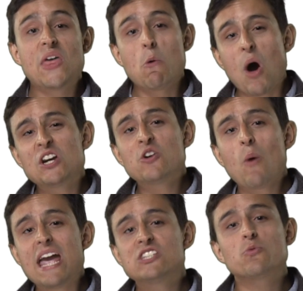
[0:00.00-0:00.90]
They wanted a
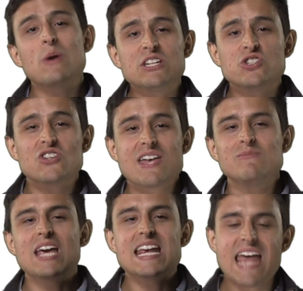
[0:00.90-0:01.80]
way to register
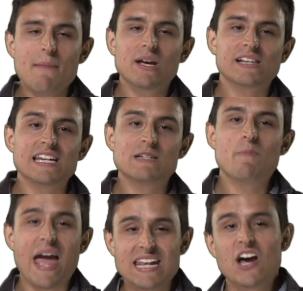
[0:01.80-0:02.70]
them dynamically
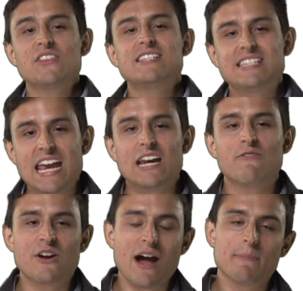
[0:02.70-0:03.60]
depending on the state
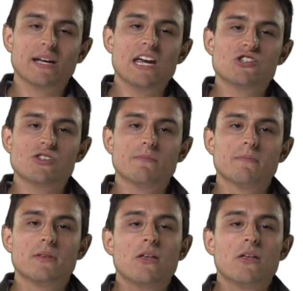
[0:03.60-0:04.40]
of their application.